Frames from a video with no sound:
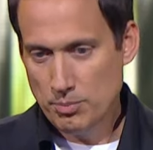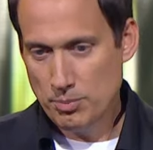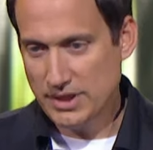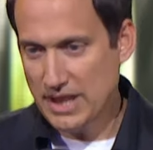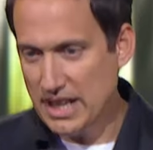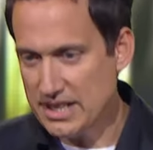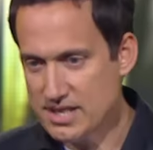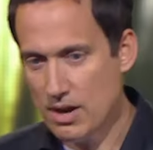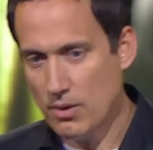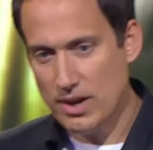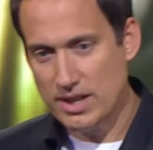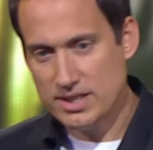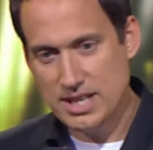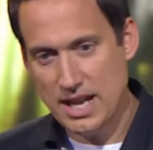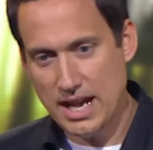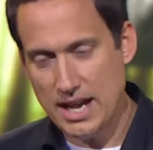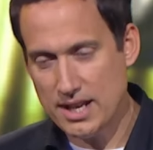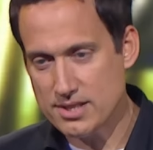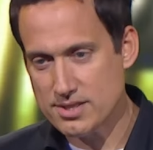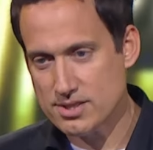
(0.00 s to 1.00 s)
But that's how I
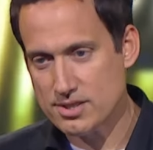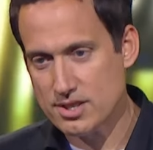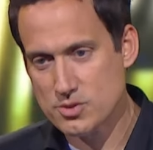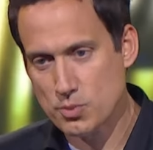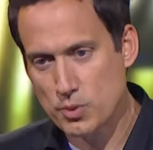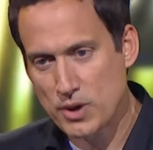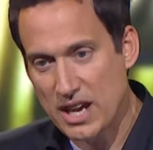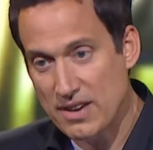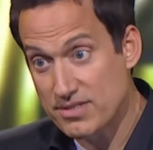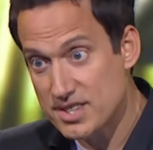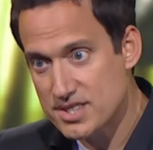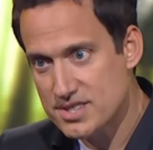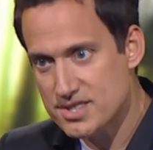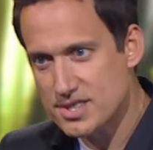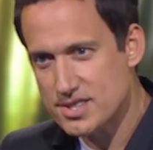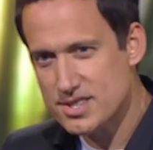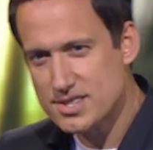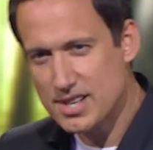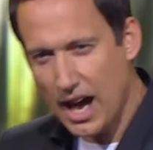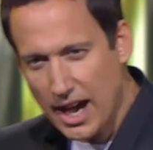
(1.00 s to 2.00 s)
text, because we have this
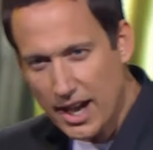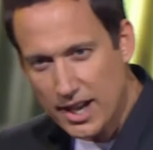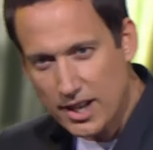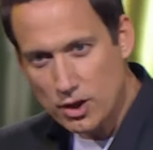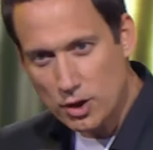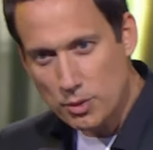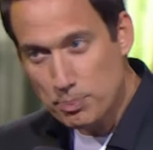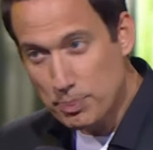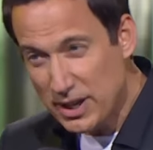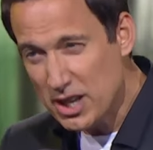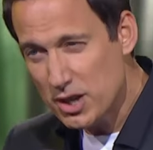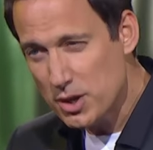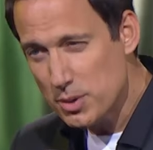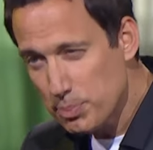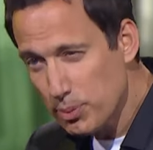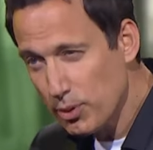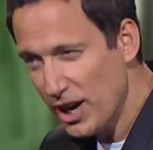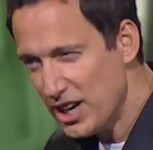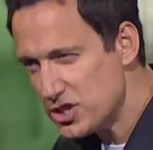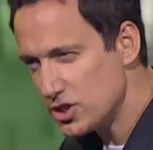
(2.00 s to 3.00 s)
societal peer
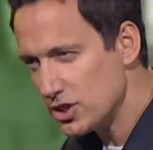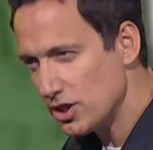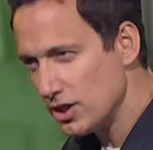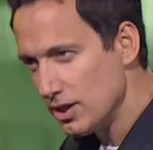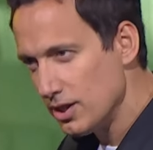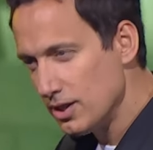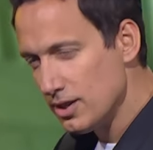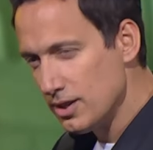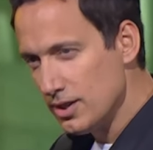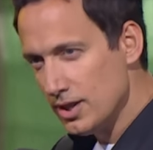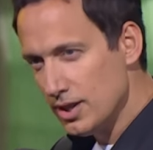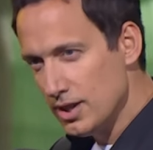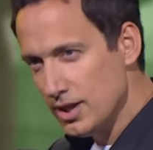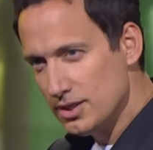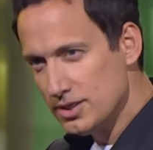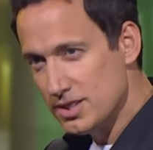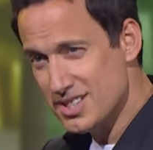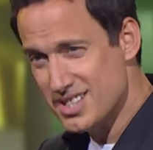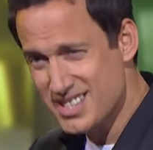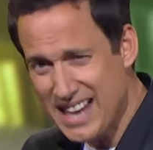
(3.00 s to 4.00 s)
pressure
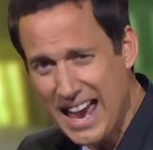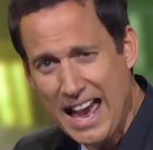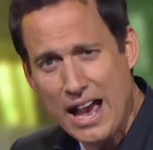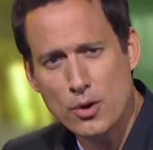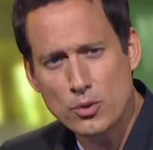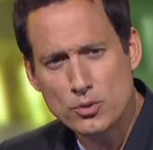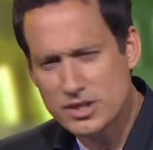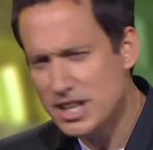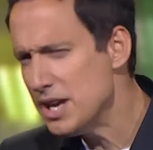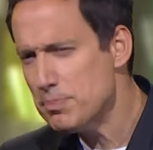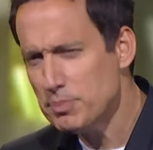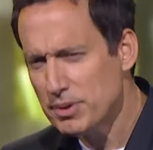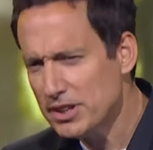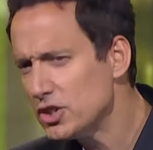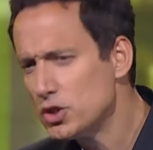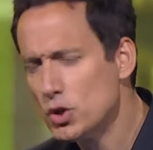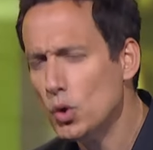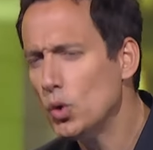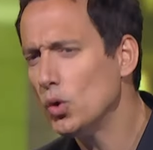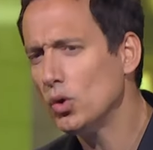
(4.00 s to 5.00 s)
to sound hip
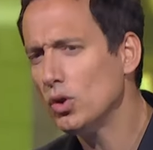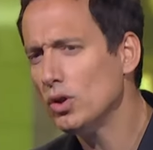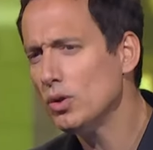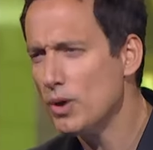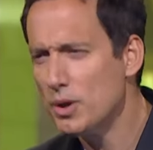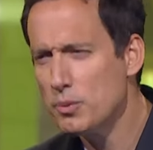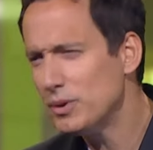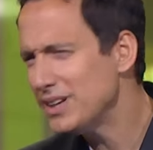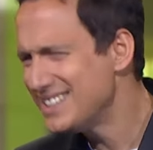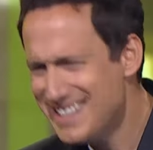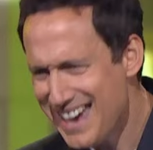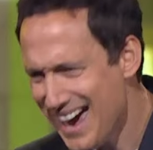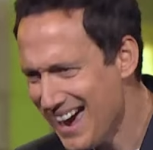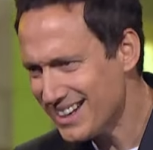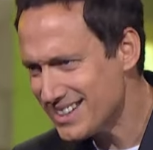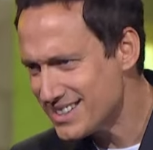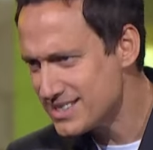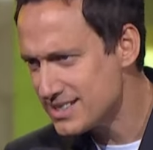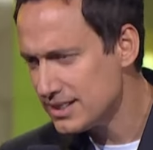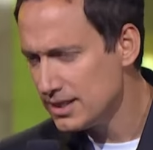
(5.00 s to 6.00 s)
and cool when we
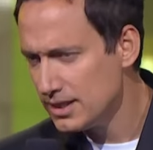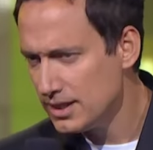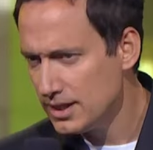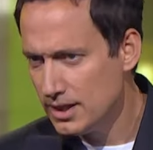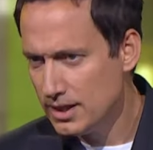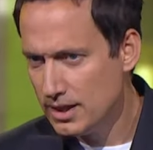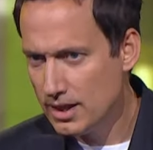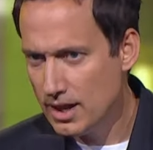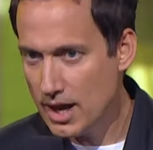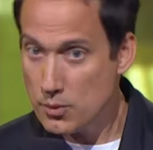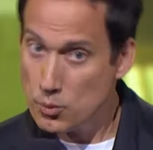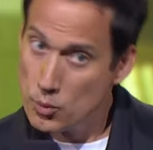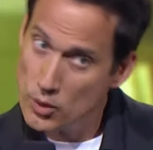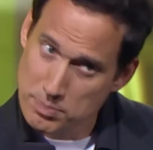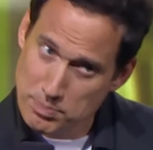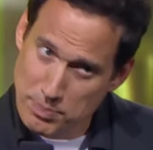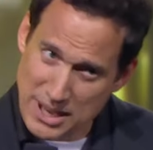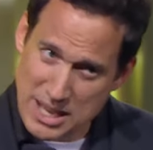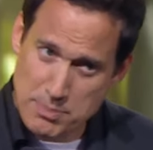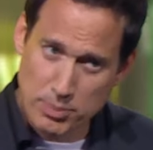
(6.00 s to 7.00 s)
text. And
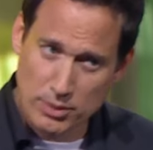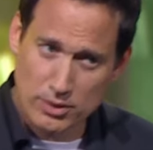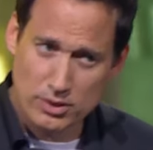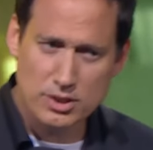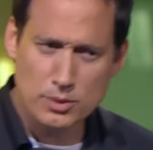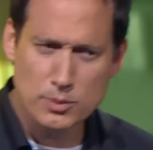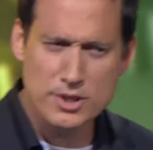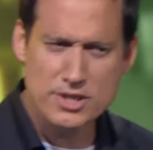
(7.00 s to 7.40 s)
what people do